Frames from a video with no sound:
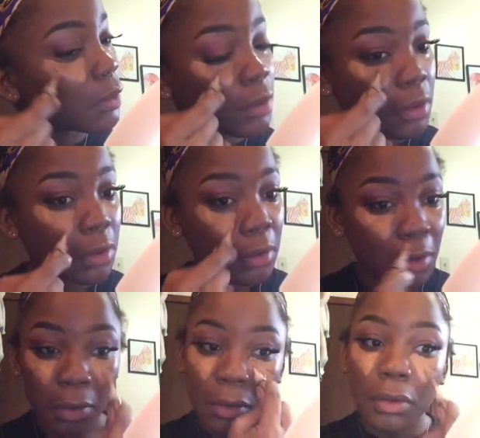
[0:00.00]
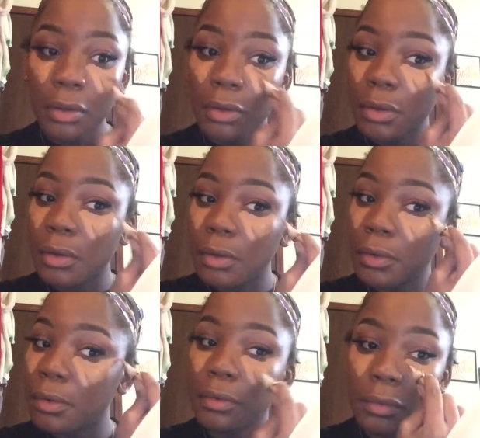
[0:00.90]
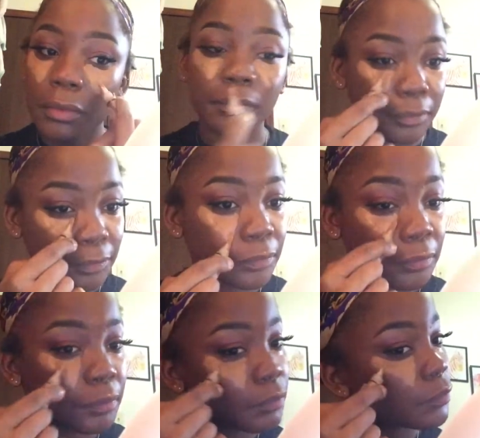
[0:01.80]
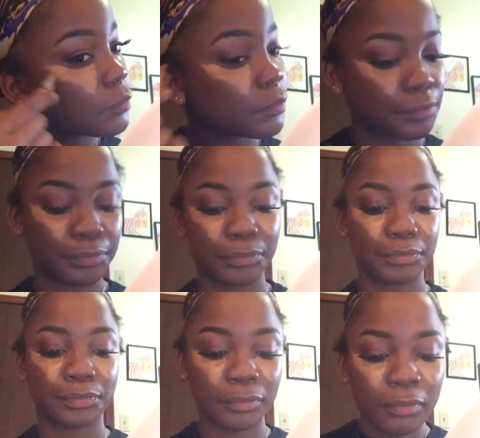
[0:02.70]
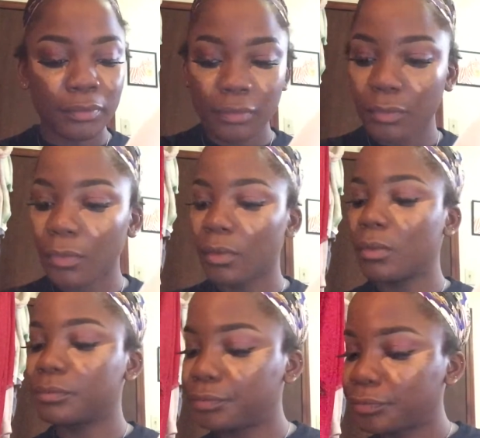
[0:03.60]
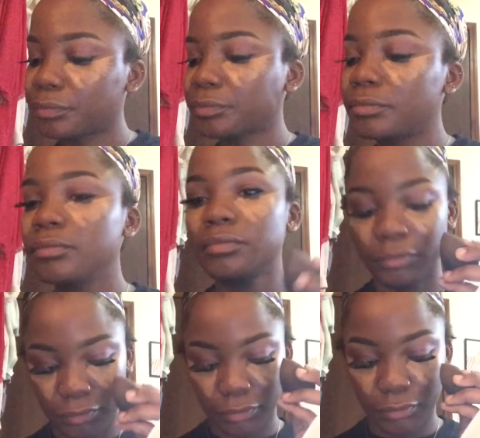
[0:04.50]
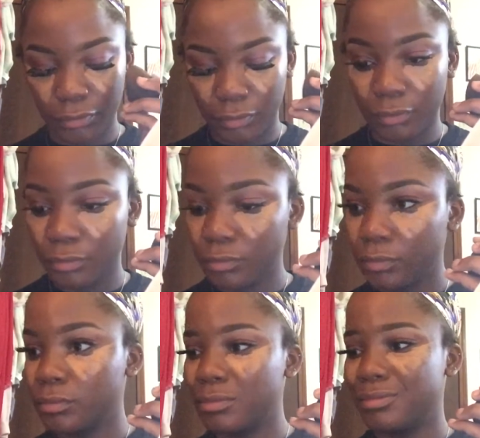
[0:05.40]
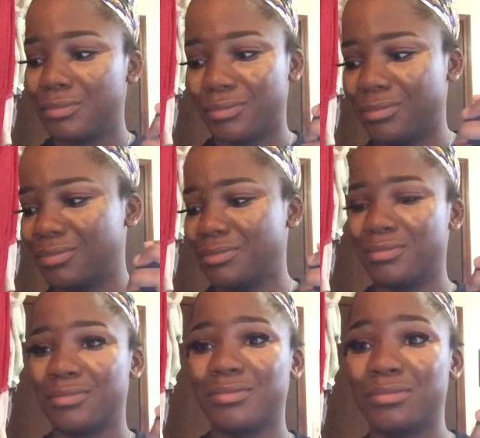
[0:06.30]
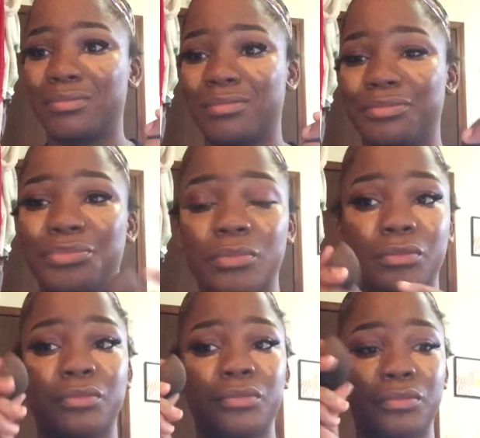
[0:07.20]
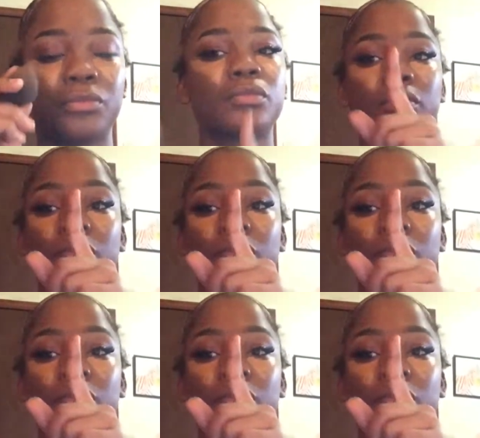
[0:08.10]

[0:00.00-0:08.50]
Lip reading: to highlight. And I'm going in with my LA Girl concealer in the shade Toffee. I